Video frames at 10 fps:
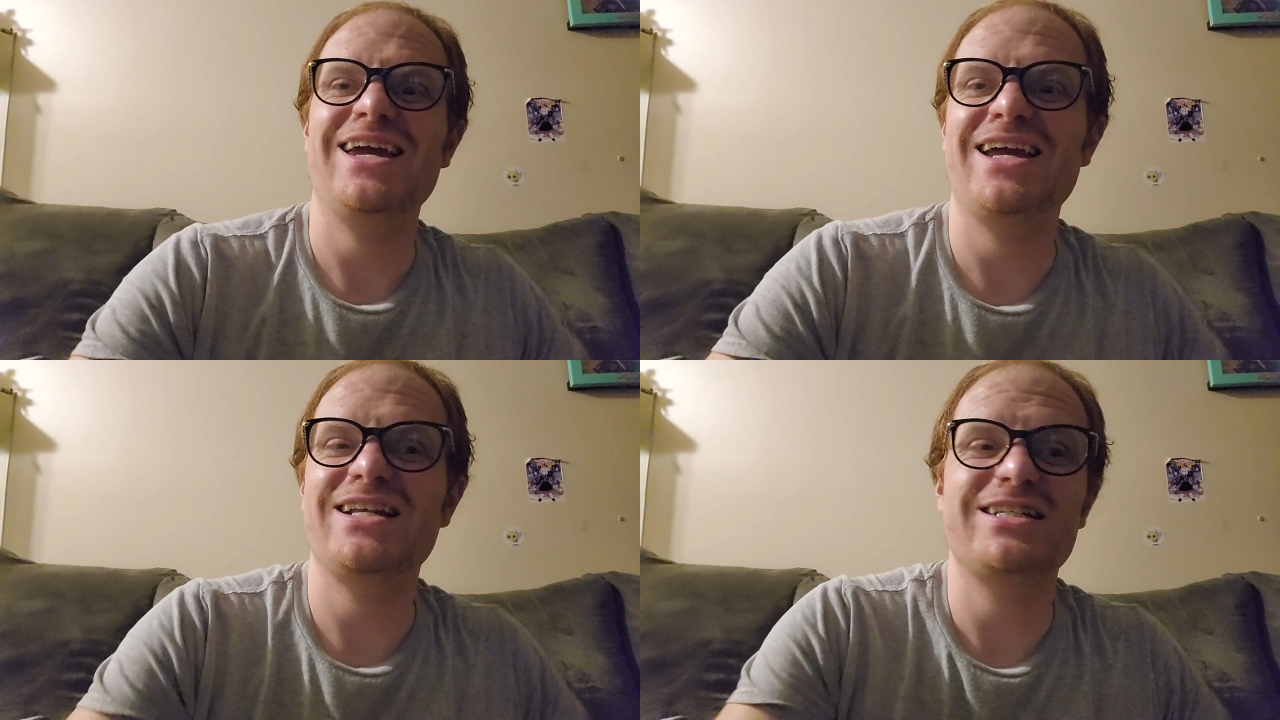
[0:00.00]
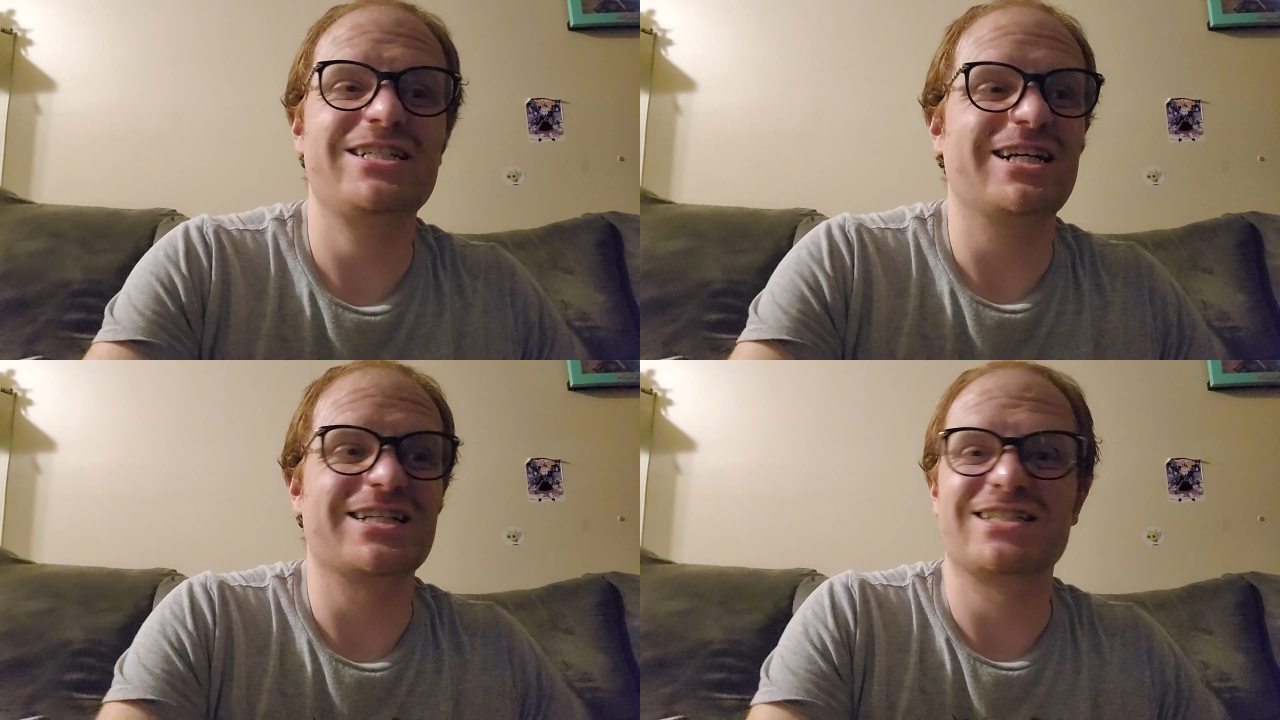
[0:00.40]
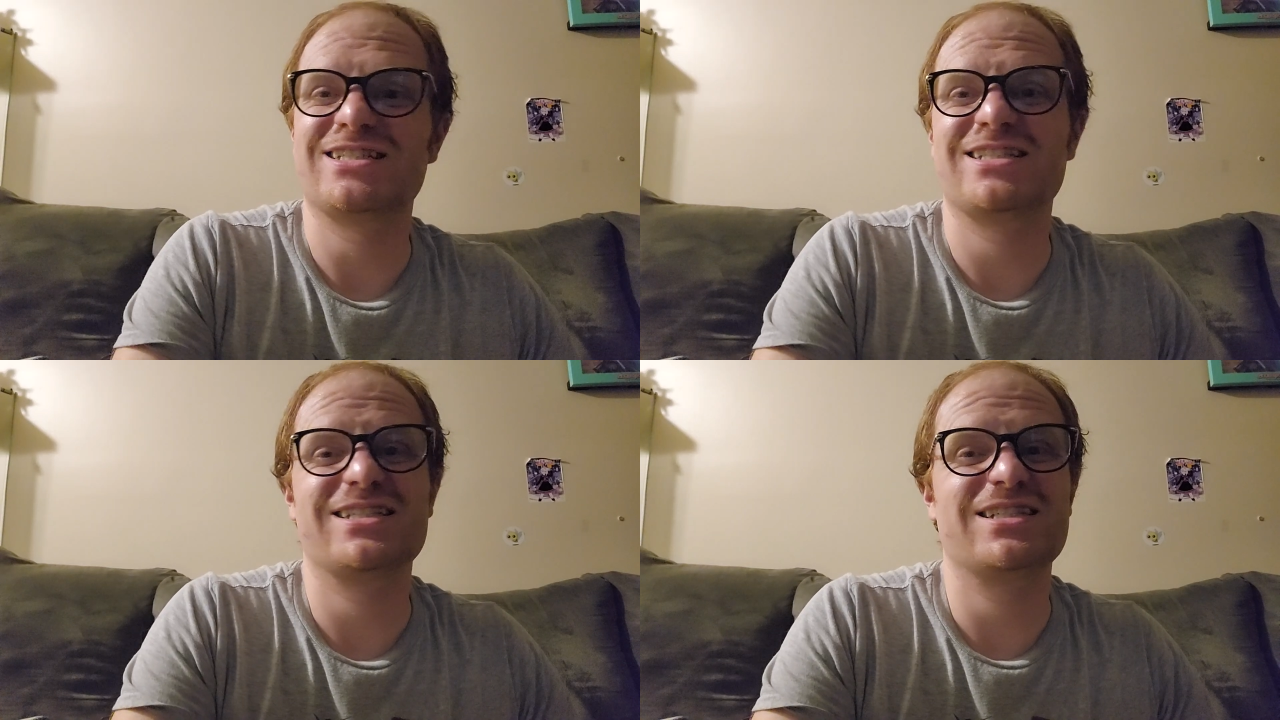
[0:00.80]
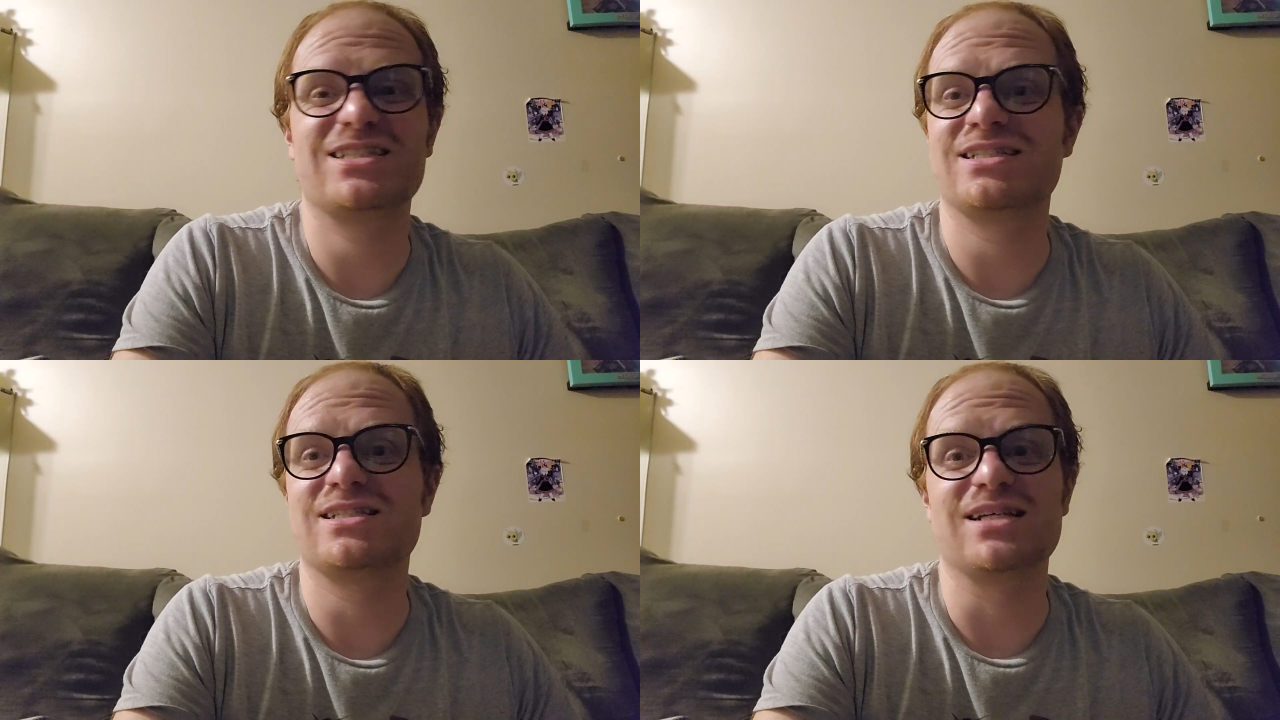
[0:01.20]
it
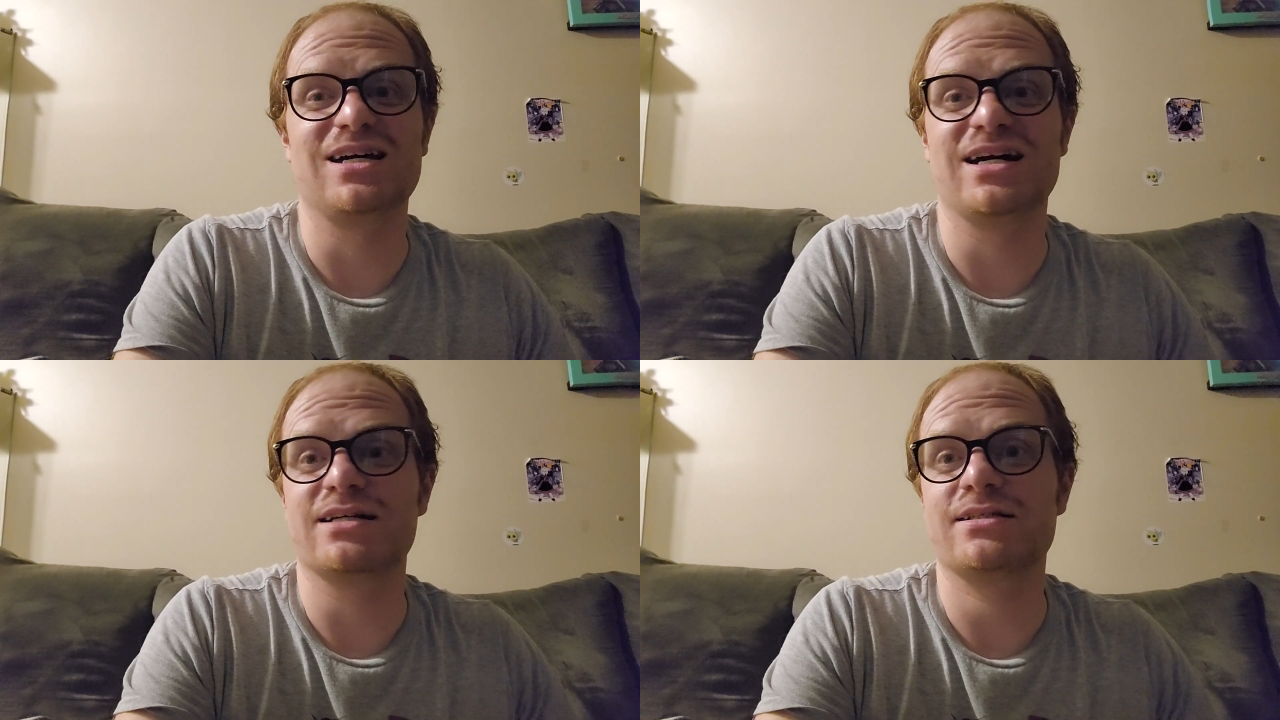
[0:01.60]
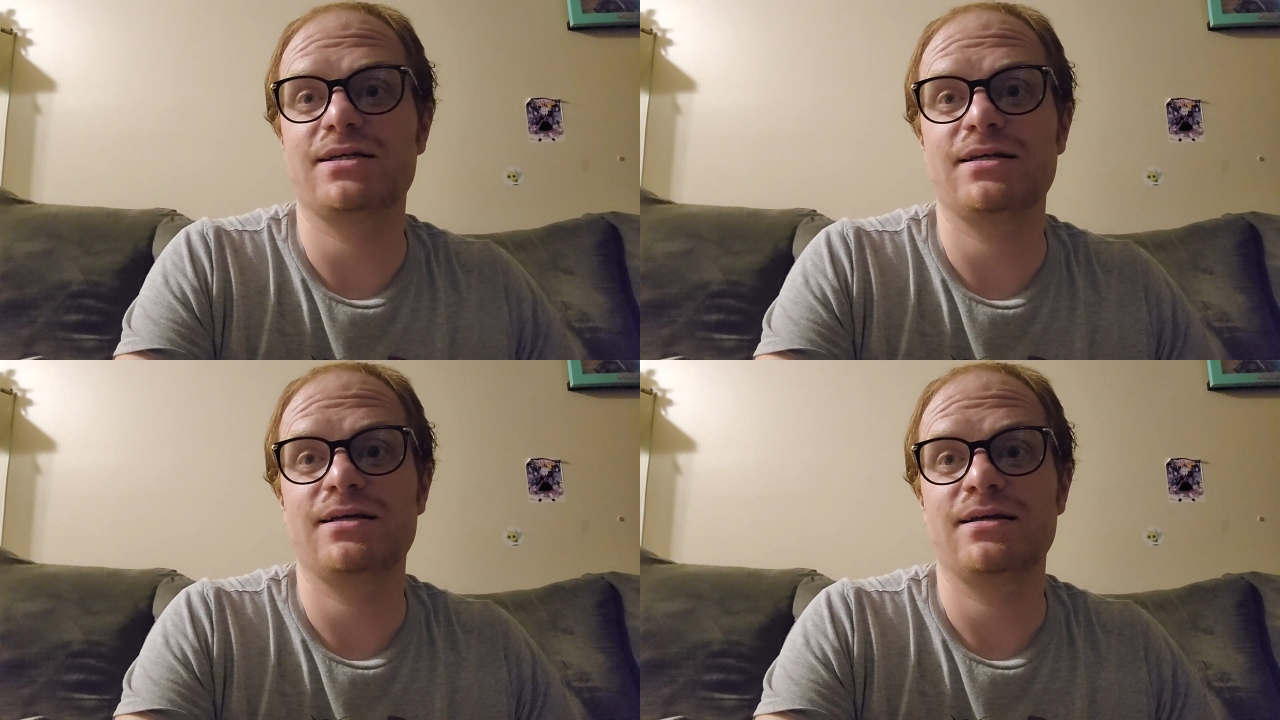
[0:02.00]
just sucked.